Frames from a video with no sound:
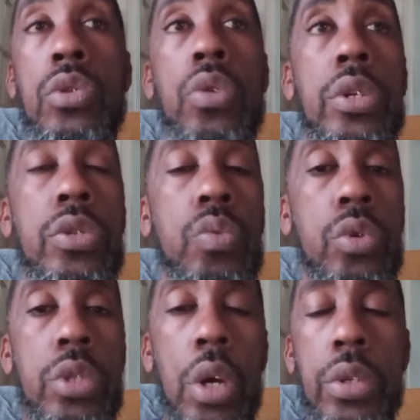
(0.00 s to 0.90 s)
So I just
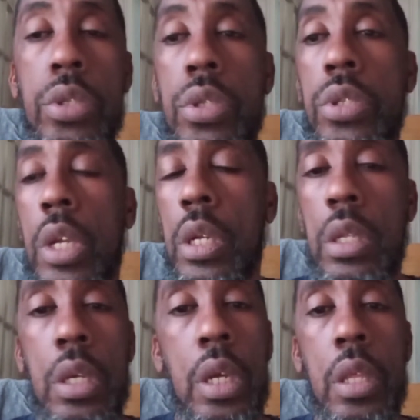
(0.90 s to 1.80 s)
want y'all just to take a
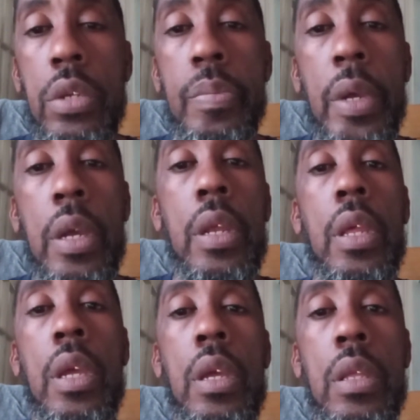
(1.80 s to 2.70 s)
look at this, man,
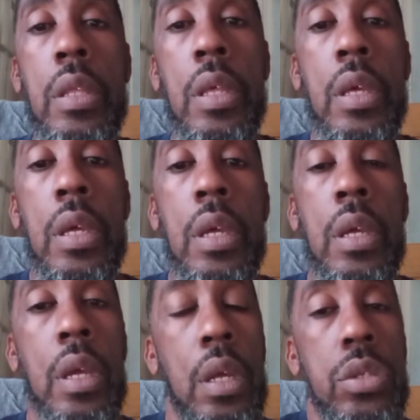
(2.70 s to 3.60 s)
and
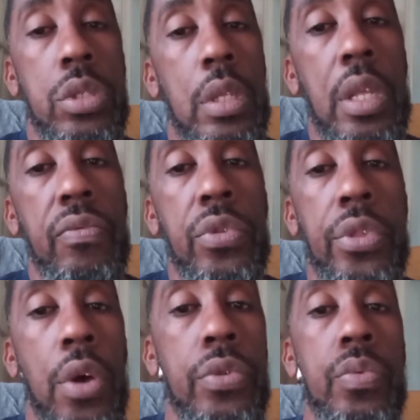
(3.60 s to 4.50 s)
and leave your
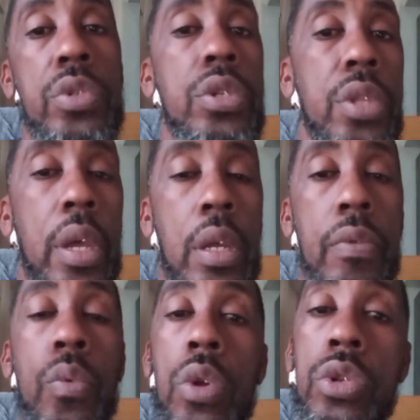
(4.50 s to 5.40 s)
thoughts, what you think.
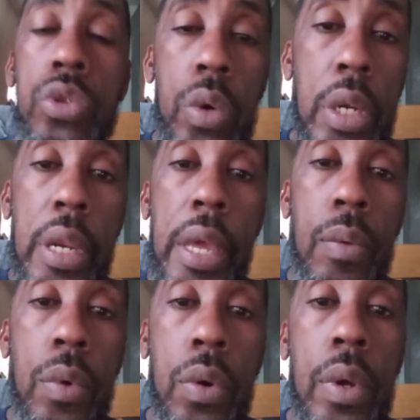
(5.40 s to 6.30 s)
If you want to join the
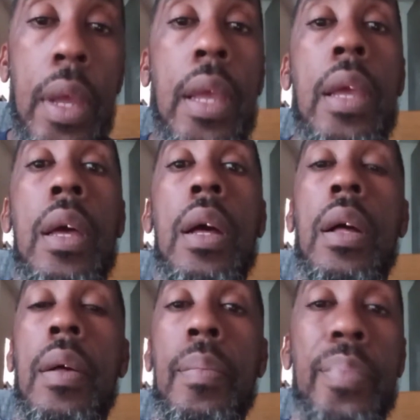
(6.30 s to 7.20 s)
network,
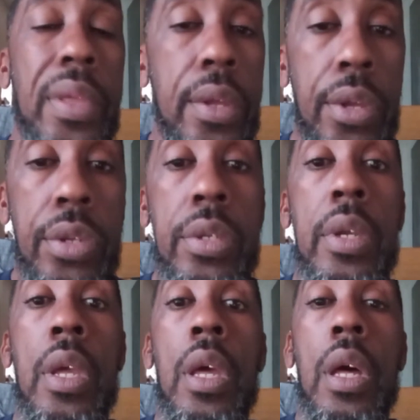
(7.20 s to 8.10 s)
um, please
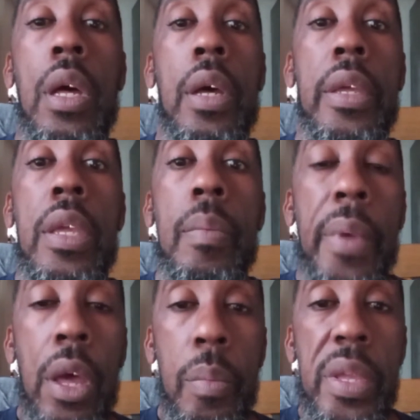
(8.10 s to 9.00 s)
uh,
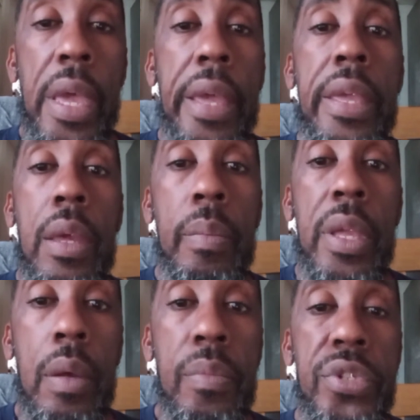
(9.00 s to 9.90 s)
email me at
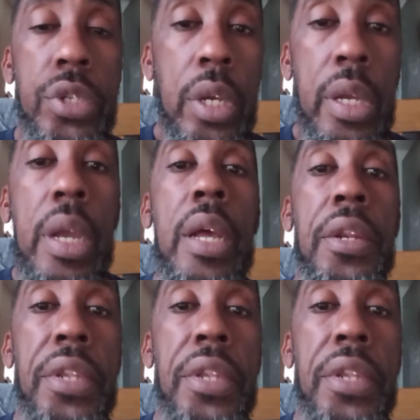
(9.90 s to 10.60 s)
mmg.networkllc